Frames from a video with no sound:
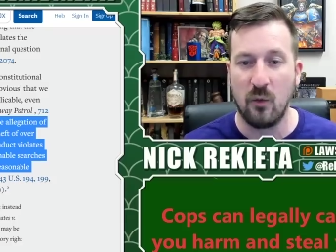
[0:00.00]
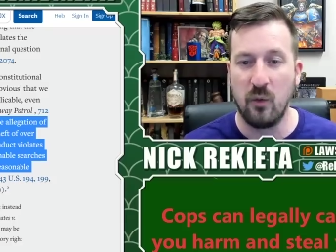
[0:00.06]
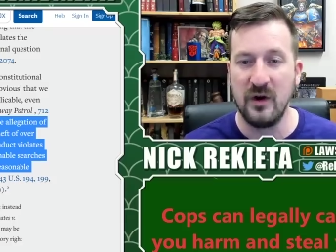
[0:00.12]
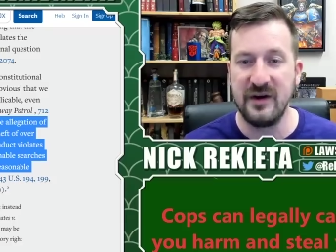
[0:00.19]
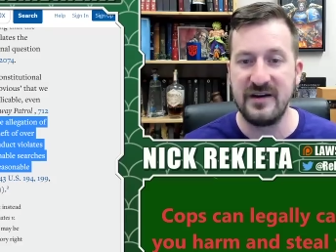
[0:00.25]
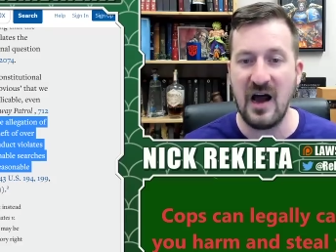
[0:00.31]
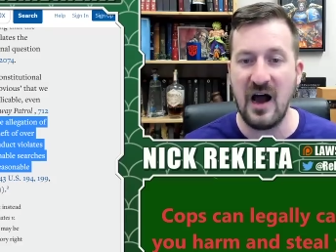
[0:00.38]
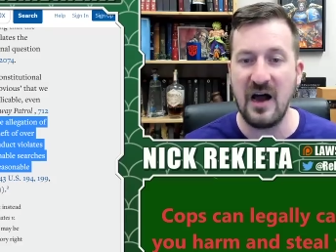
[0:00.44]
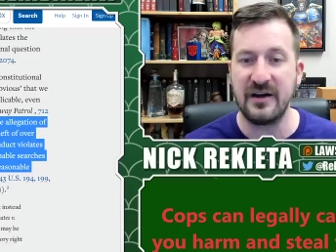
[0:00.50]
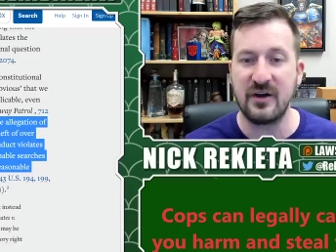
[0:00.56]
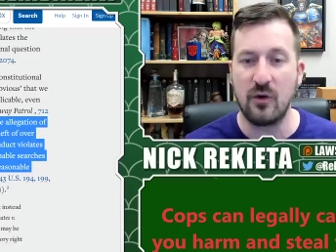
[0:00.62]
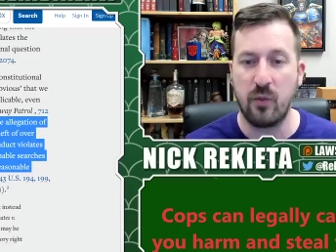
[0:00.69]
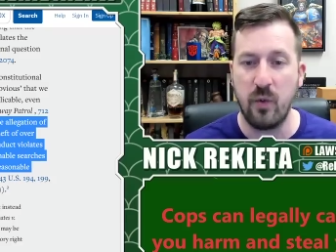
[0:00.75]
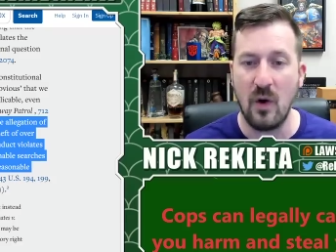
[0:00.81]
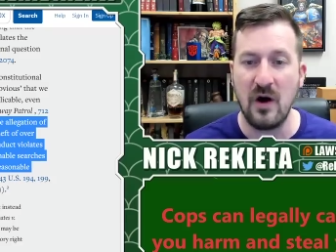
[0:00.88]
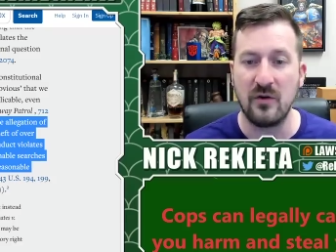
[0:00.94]
would not,
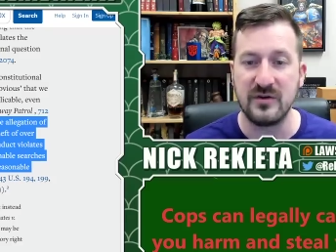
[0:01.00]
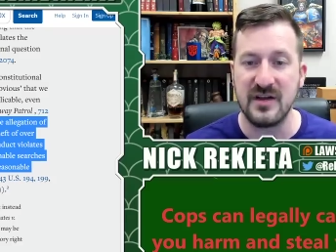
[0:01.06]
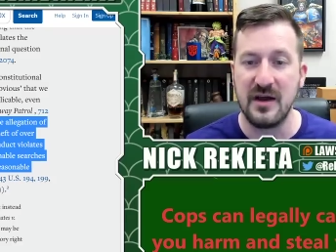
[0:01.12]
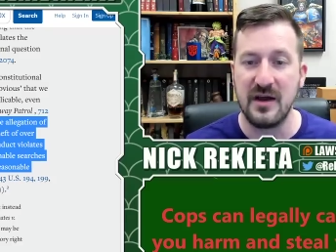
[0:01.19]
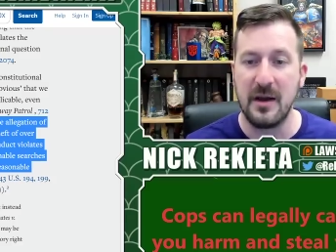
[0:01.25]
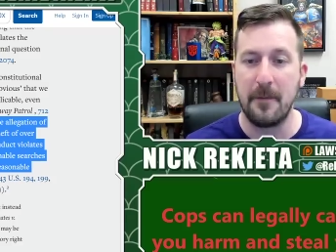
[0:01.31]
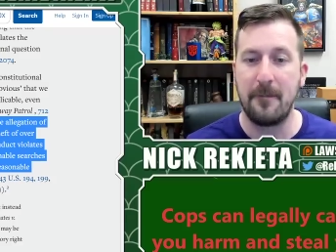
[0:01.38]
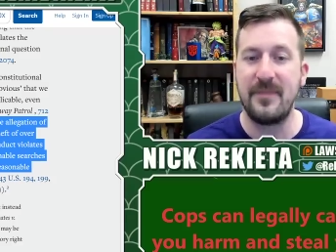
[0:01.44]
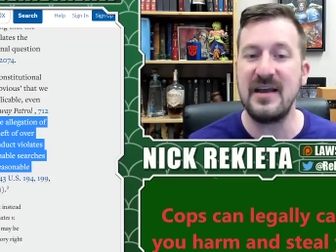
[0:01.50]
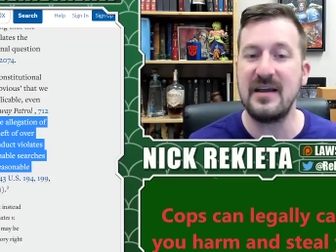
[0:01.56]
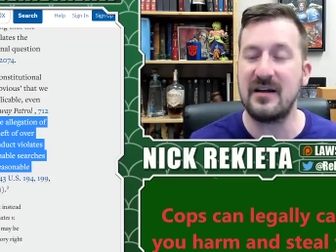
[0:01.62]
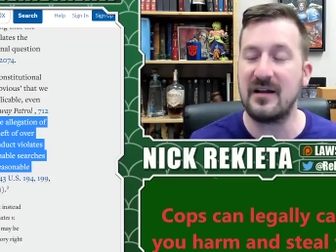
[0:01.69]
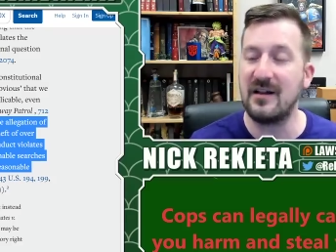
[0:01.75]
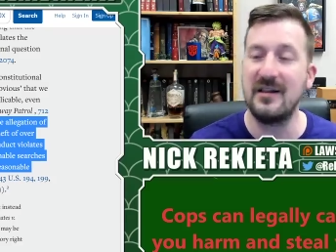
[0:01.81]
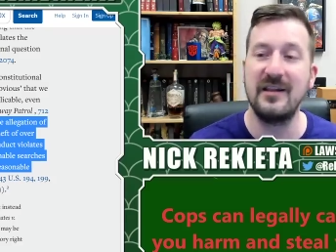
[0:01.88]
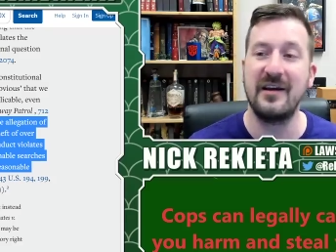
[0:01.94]
quote, be
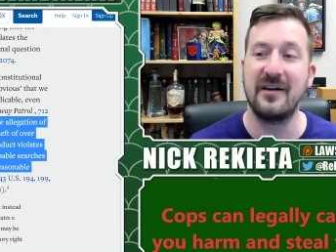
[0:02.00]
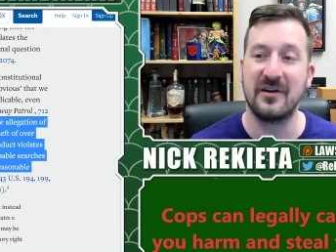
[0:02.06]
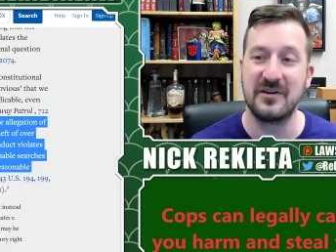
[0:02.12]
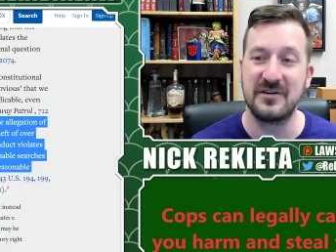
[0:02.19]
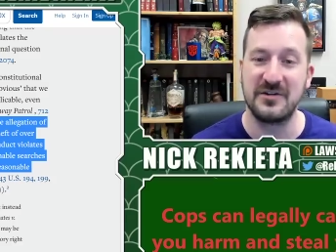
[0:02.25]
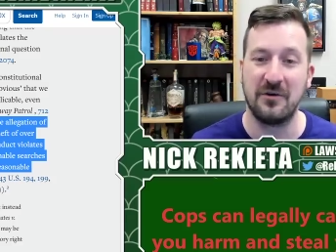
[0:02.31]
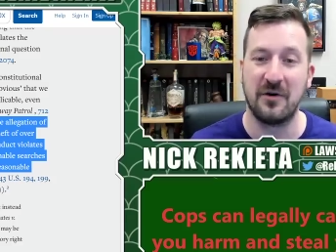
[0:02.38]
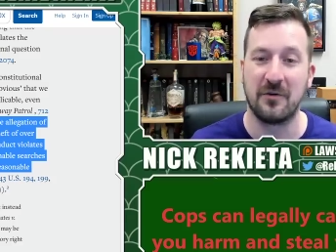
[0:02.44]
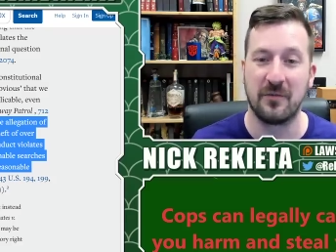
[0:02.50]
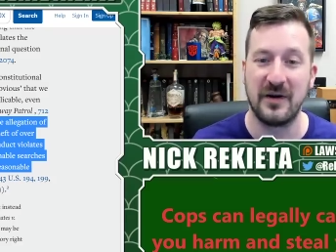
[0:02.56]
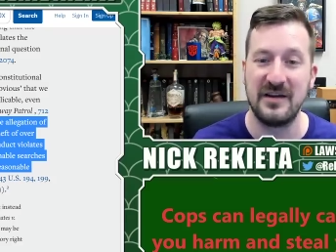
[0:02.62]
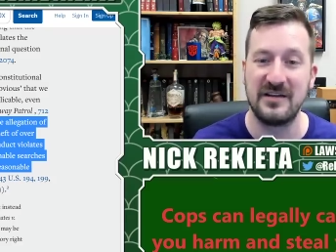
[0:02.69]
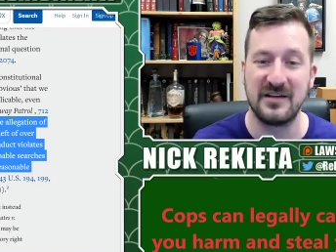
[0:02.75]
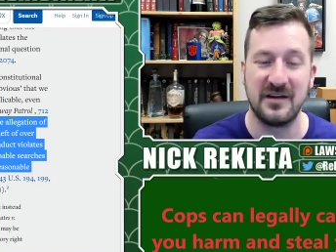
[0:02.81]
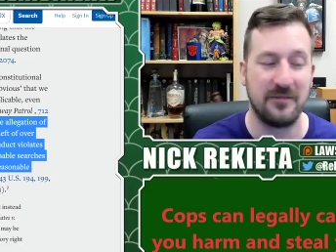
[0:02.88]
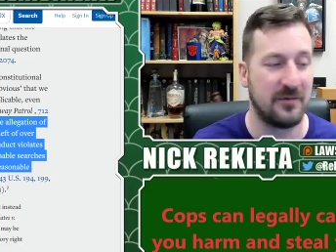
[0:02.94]
clear to a
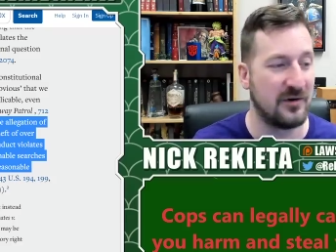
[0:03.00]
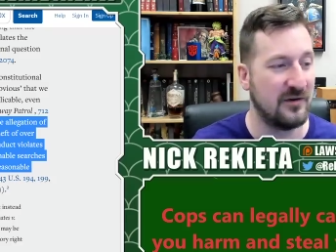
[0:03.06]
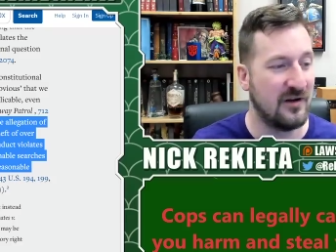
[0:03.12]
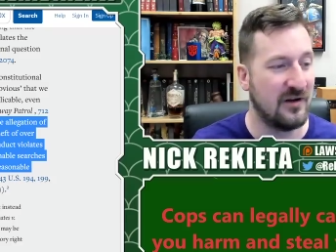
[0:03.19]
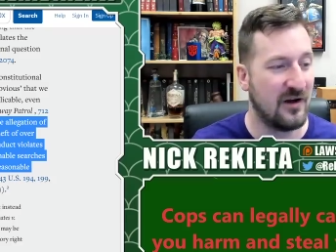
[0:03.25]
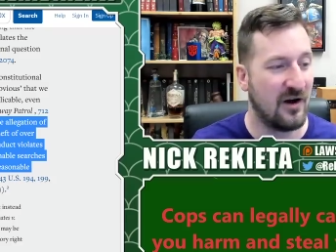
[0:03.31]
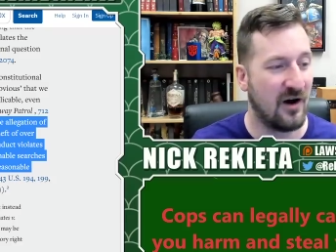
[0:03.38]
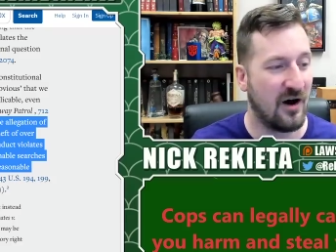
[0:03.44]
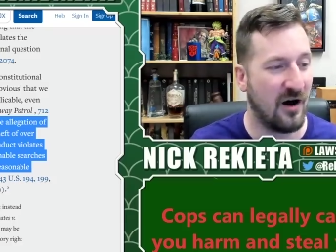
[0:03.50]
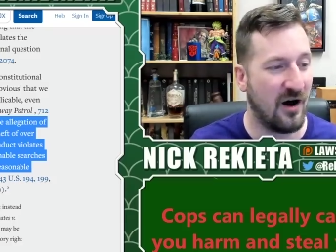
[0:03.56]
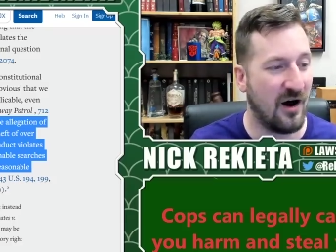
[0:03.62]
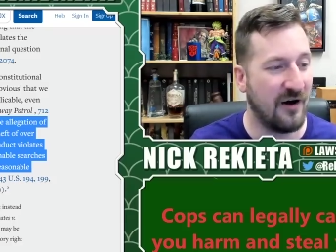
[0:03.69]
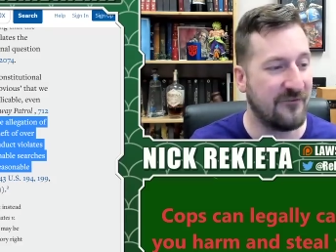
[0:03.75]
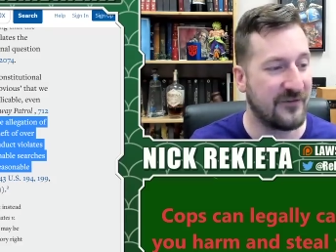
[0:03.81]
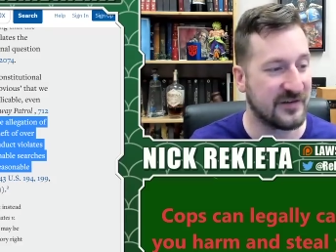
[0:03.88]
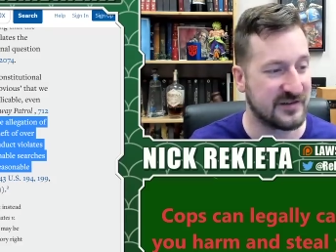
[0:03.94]
reasonable
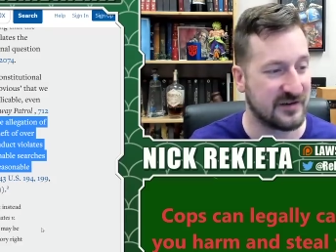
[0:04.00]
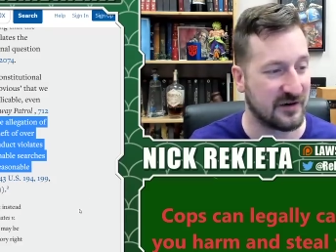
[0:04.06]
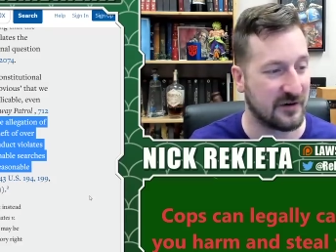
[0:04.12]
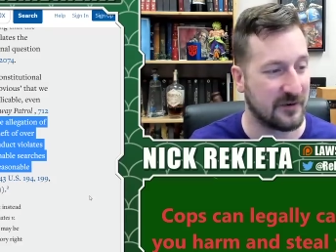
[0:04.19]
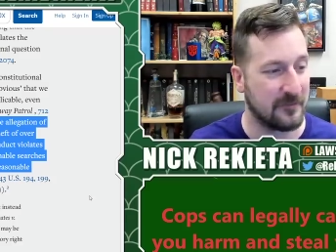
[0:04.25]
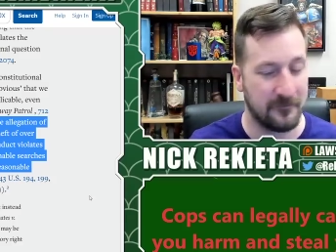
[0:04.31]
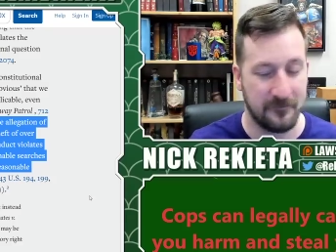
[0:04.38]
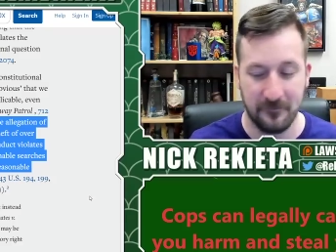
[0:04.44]
officer.